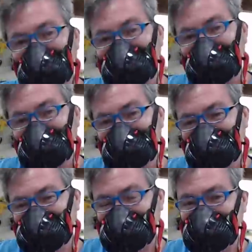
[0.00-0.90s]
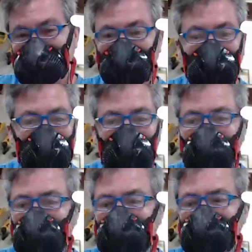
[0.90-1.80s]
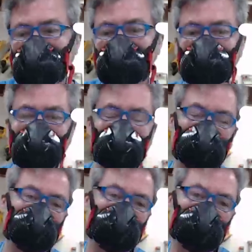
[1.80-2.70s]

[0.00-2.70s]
I get it. You got to think,